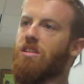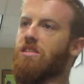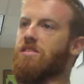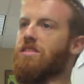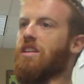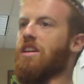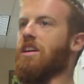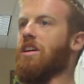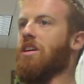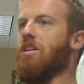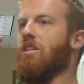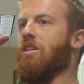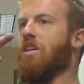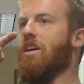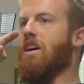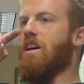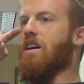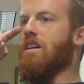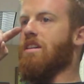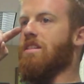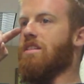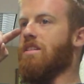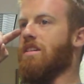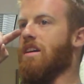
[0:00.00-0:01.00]
I was like, oh
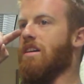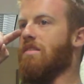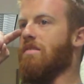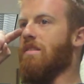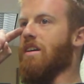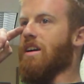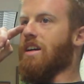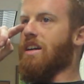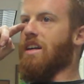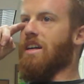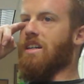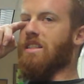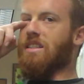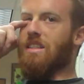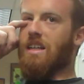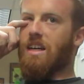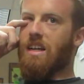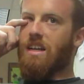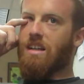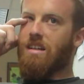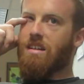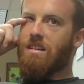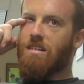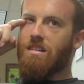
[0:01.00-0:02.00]
yeah, I recognize
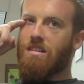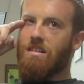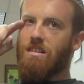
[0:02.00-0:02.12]
that.